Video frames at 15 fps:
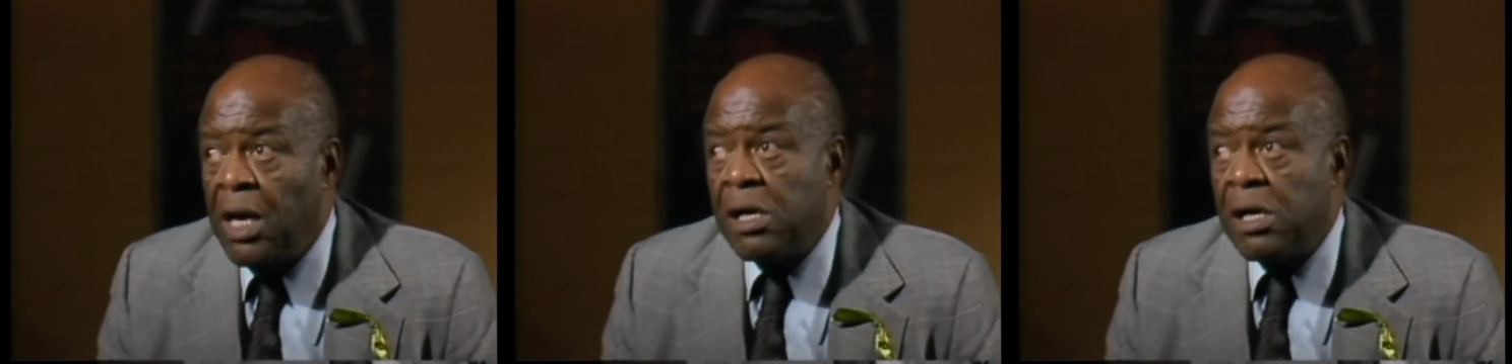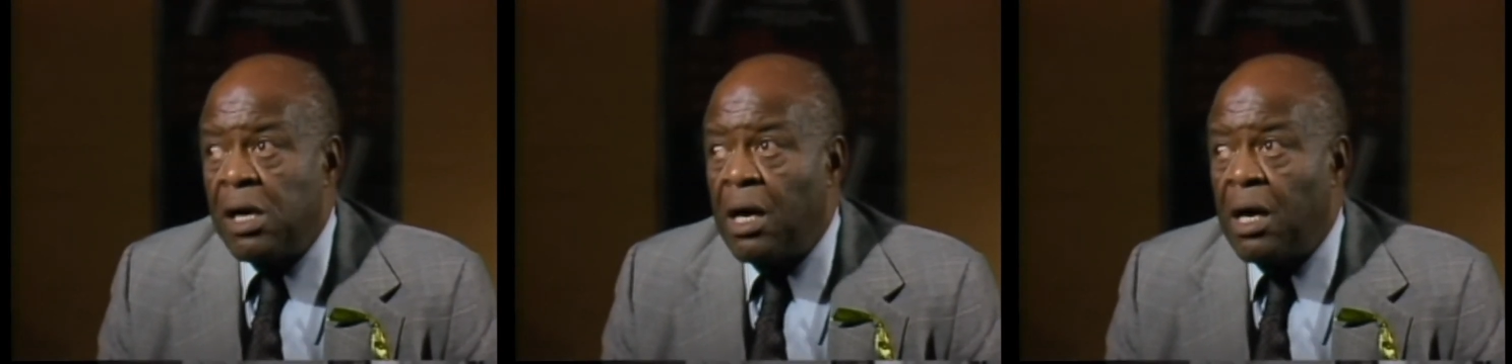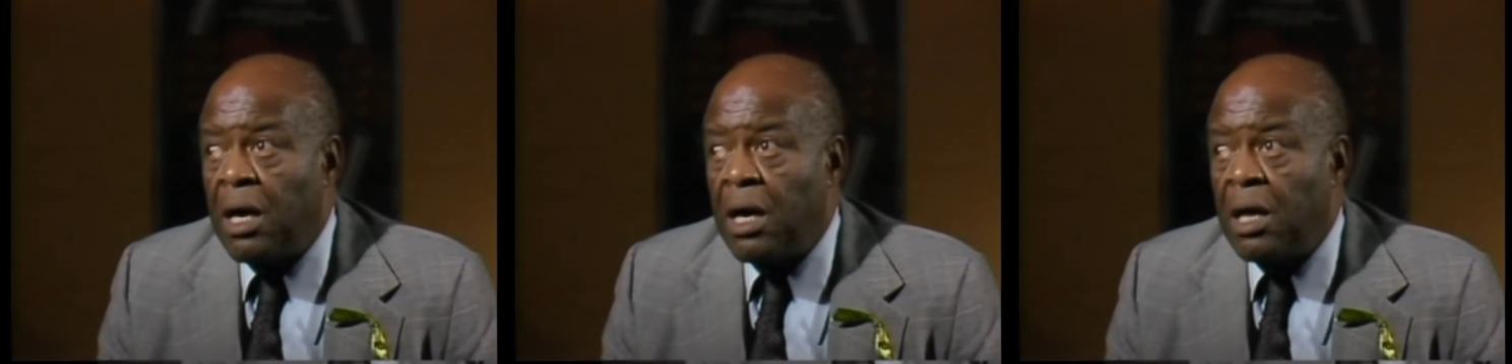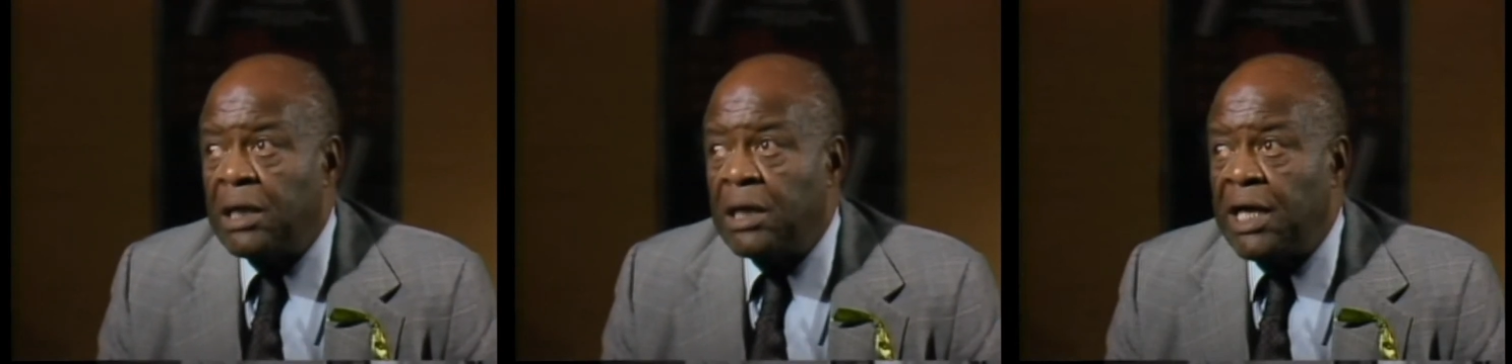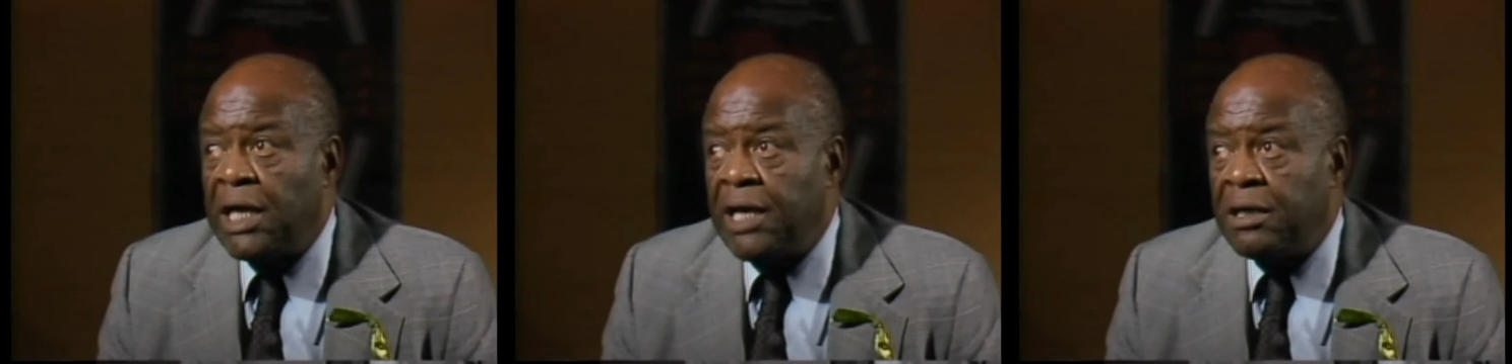
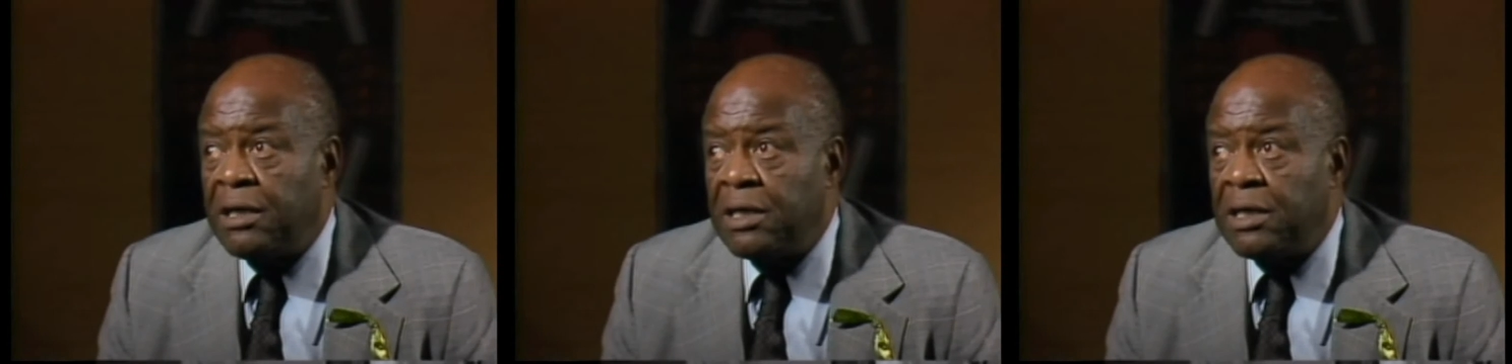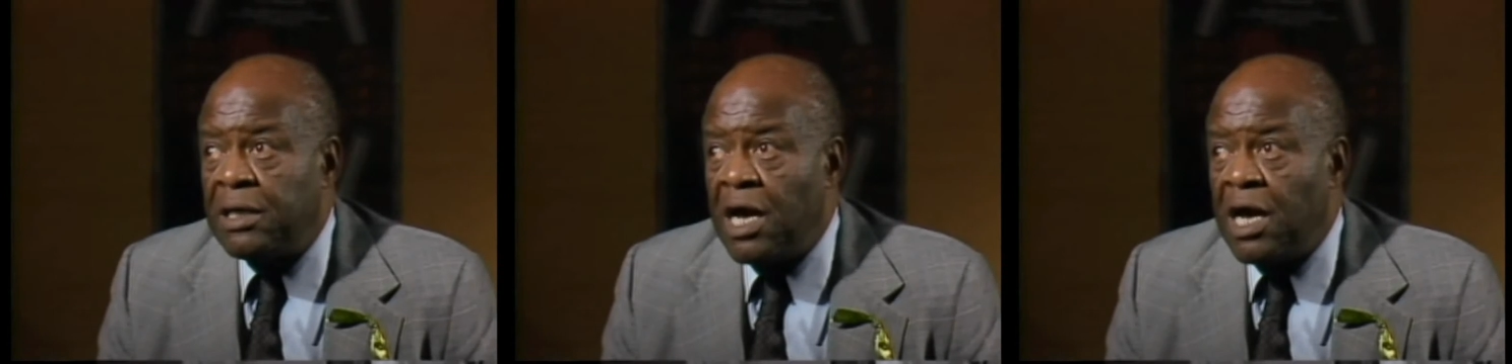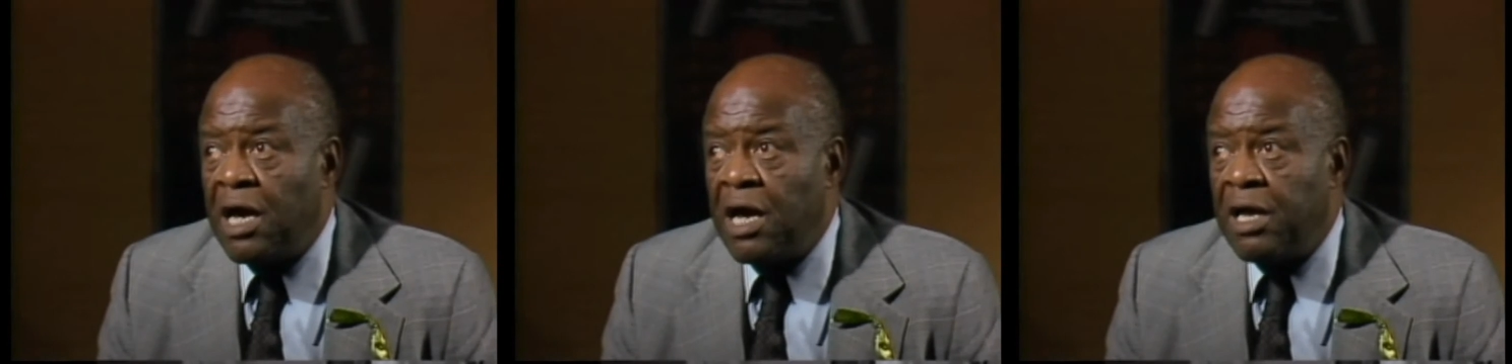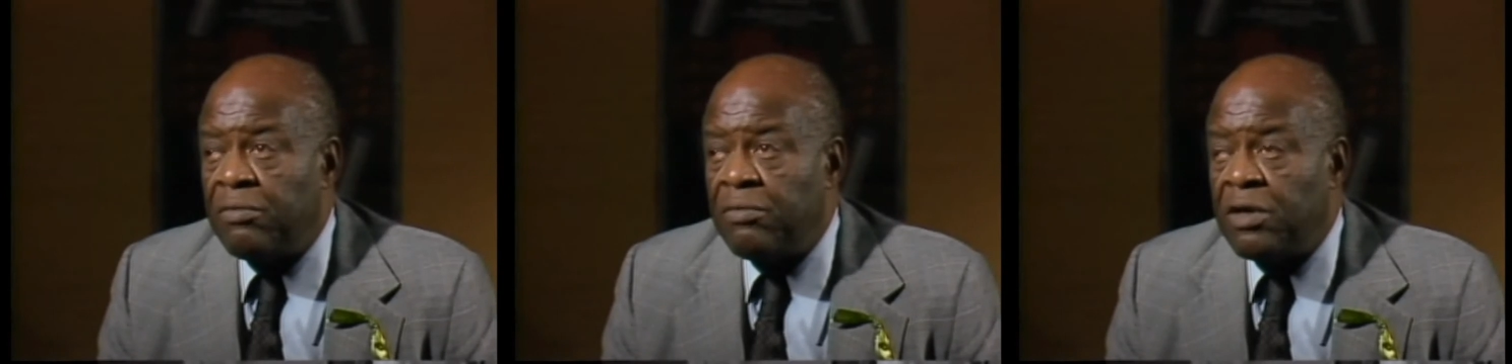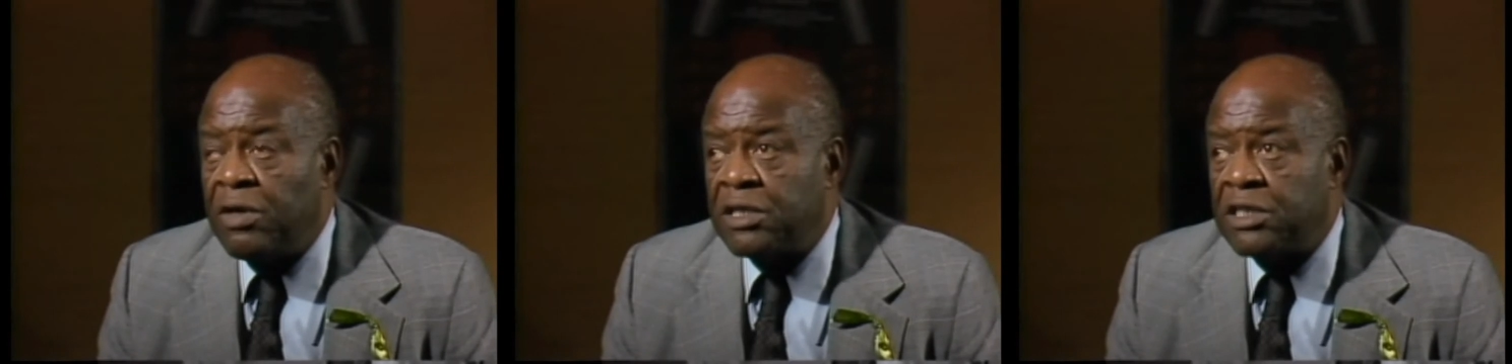Later, I
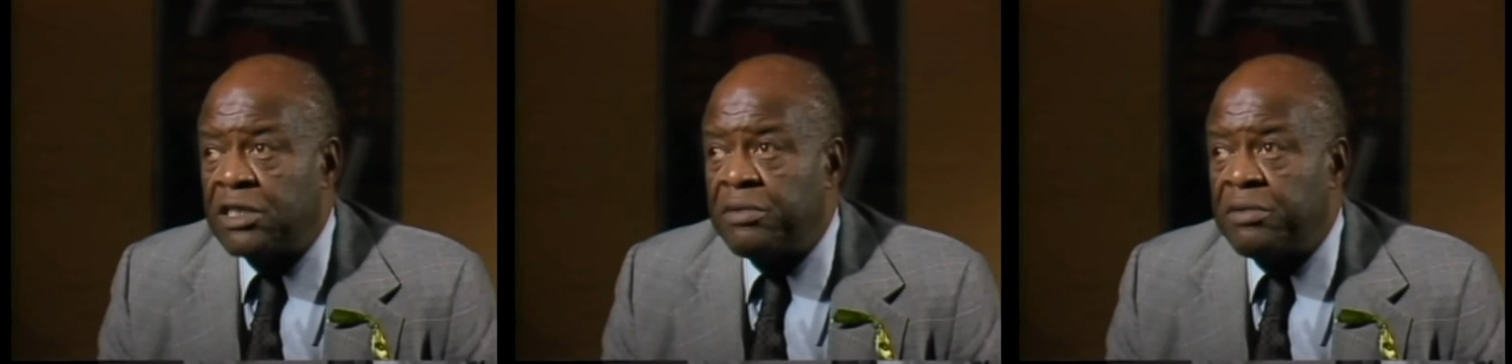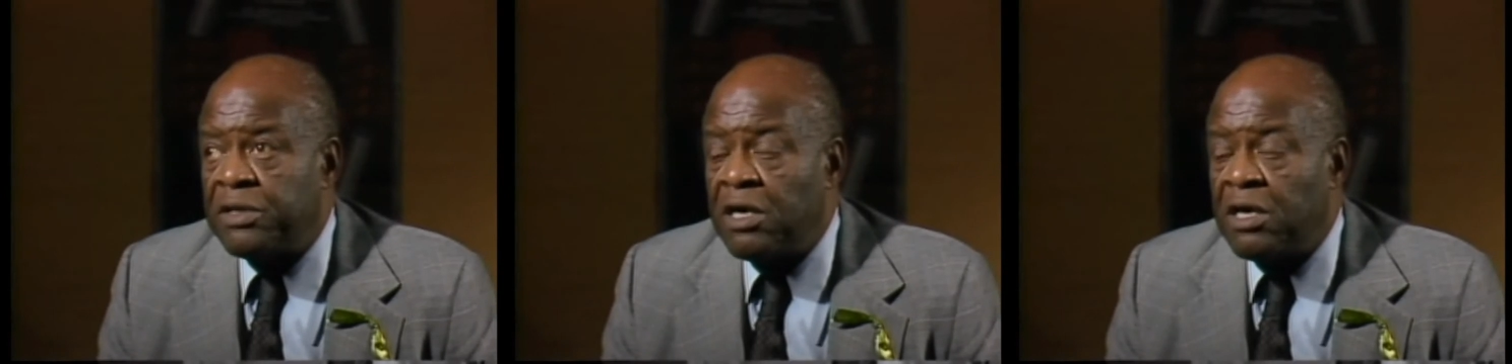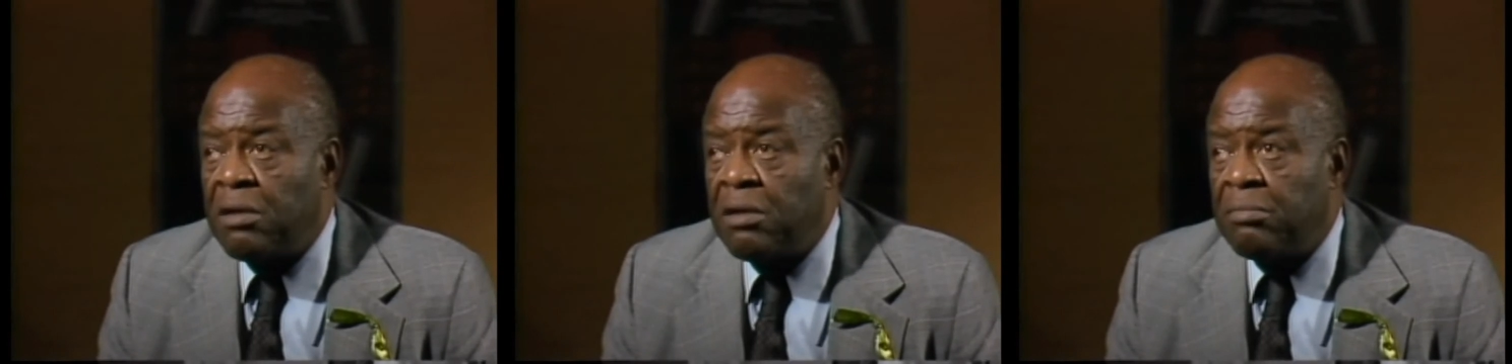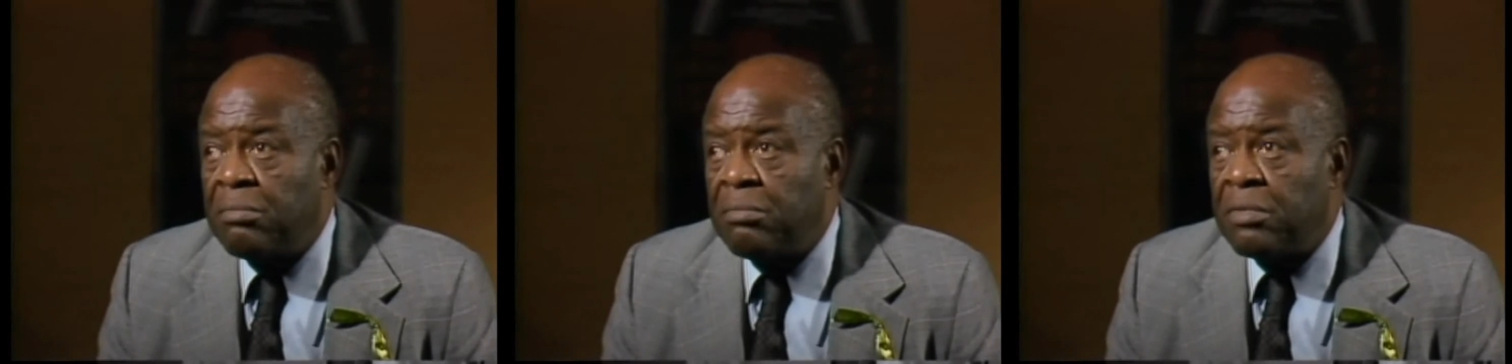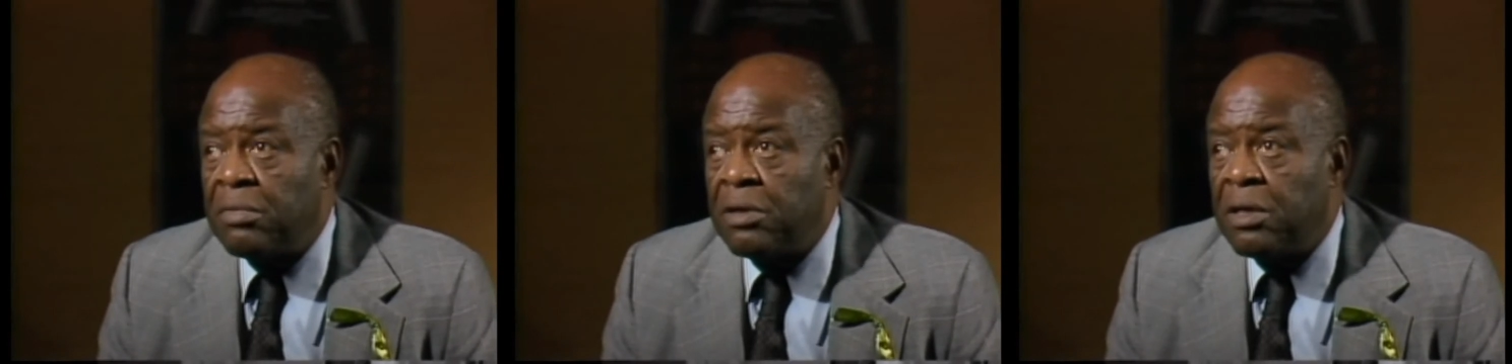was to become